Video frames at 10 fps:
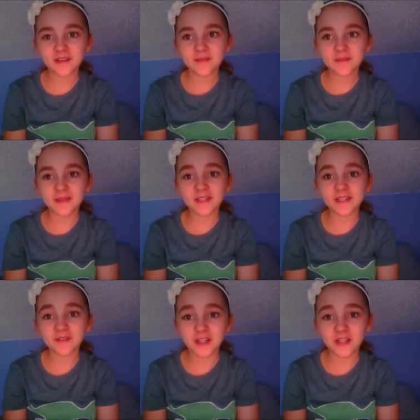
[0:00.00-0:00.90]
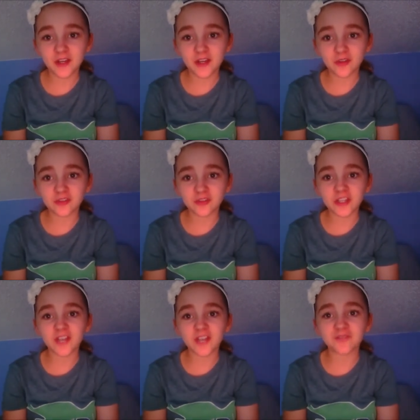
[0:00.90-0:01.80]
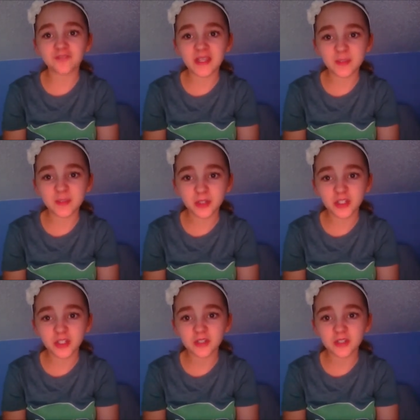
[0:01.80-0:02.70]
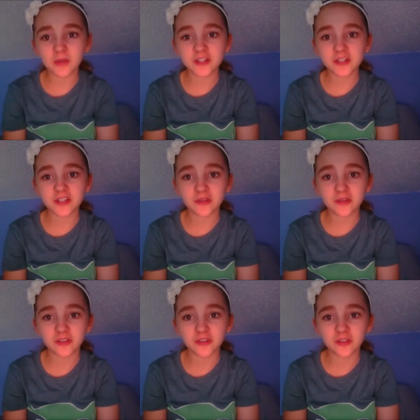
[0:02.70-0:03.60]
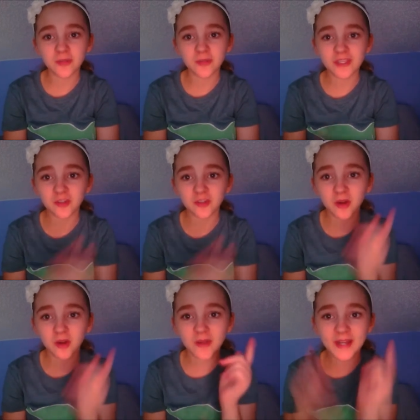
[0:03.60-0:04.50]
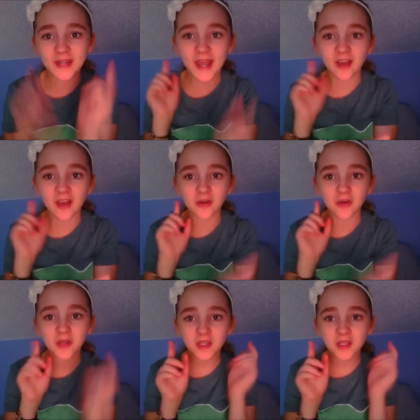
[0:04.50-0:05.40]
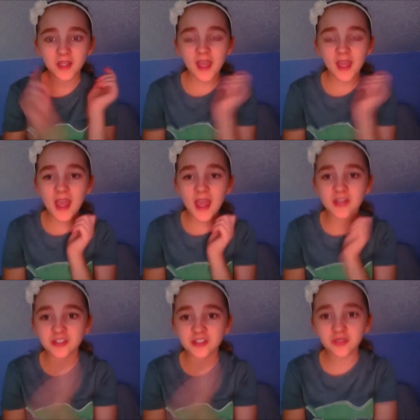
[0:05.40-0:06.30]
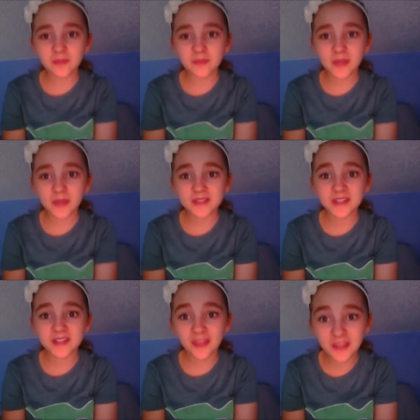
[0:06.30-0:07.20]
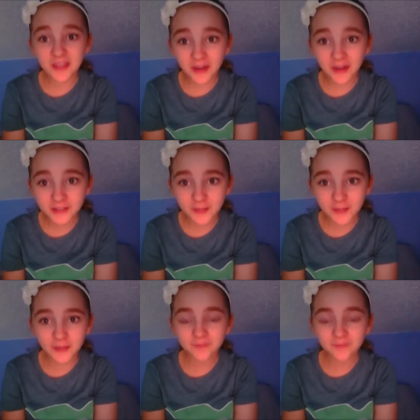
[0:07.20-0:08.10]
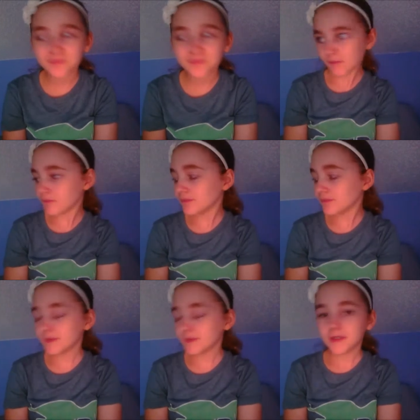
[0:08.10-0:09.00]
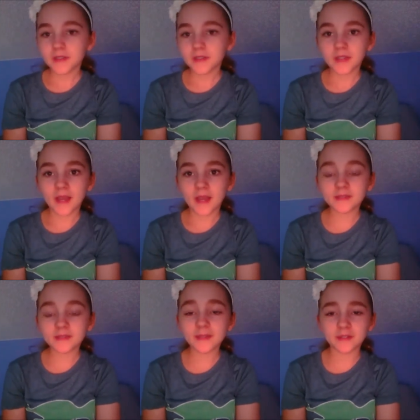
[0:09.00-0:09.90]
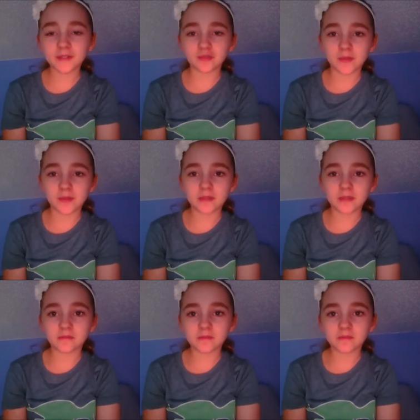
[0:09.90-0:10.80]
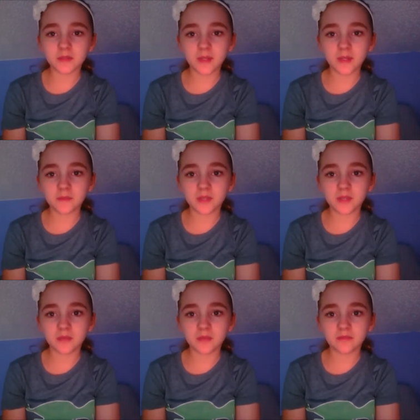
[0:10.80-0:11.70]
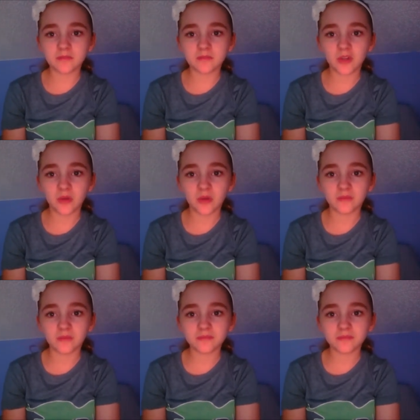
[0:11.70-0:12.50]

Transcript: making videos, looking on Facebook, watching YouTube like you are right now, and doing basically nothing all summer. Yeah, sometimes I go swimming, sometimes I don't.